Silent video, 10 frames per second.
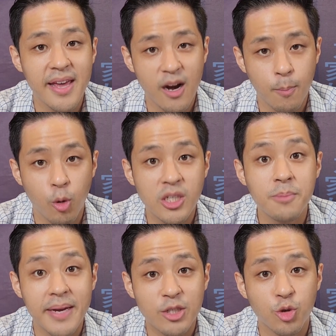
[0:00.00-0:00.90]
to the airport
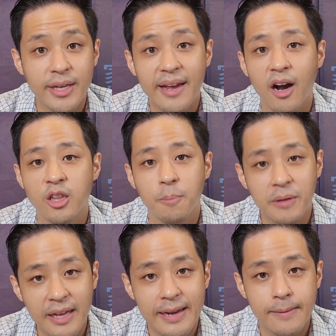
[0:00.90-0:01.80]
to make sure they get on the
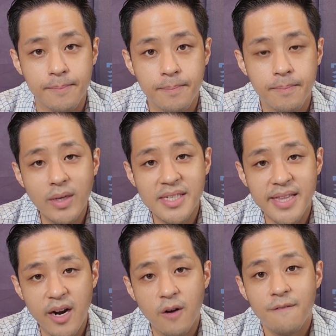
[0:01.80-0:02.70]
plane. Once
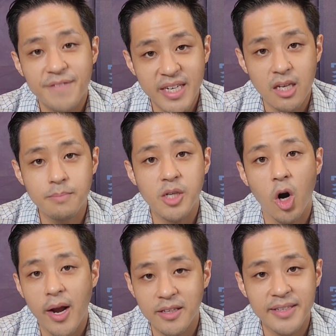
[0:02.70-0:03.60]
there, victims
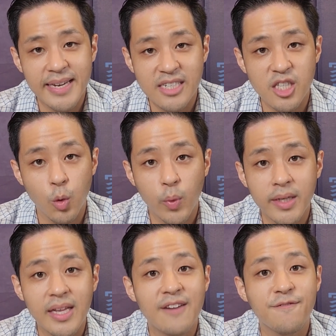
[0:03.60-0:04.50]
are held against their
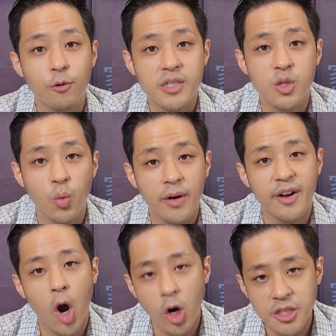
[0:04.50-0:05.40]
will and forced to work
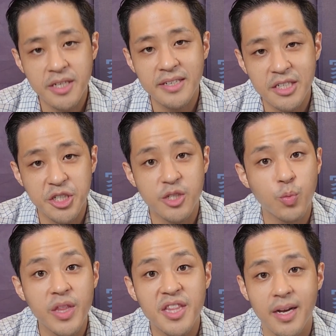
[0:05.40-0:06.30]
in harsh
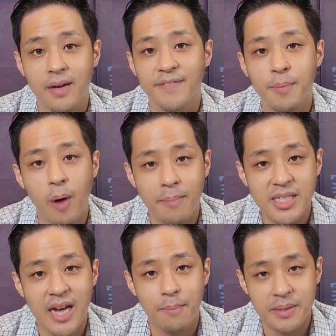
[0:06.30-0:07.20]
conditions with none of the
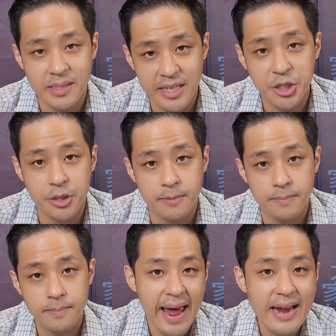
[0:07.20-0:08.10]
promised
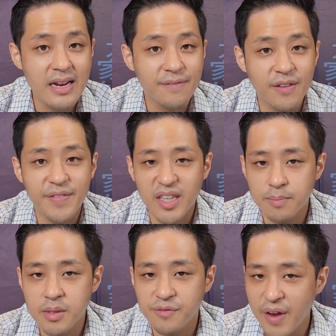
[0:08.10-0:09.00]
compensation. And if the
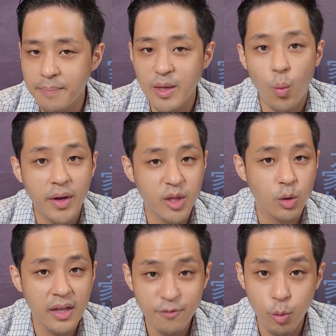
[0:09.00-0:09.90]
victims' family want
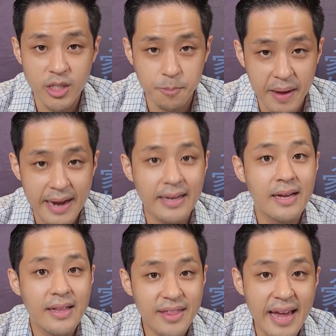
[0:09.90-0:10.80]
their loved ones
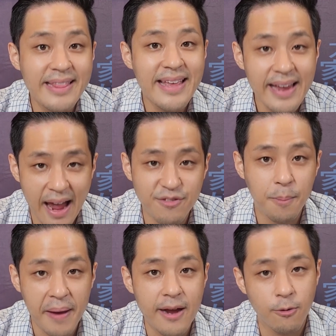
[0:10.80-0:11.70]
back, then they have
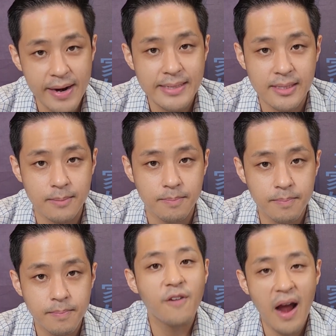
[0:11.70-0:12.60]
to pay a
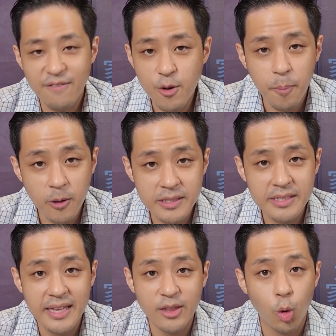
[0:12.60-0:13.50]
ransom. For every
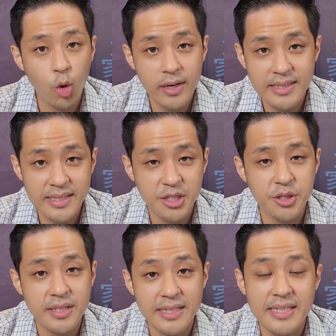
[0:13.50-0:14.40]
person that the
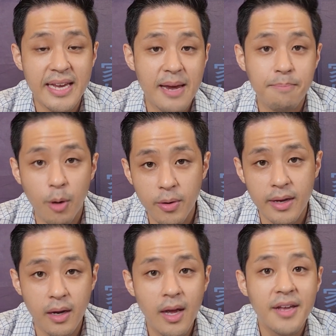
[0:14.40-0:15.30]
organization sends to
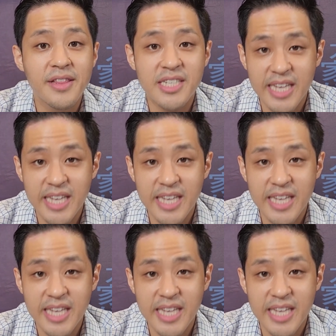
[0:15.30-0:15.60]
Cambodia, the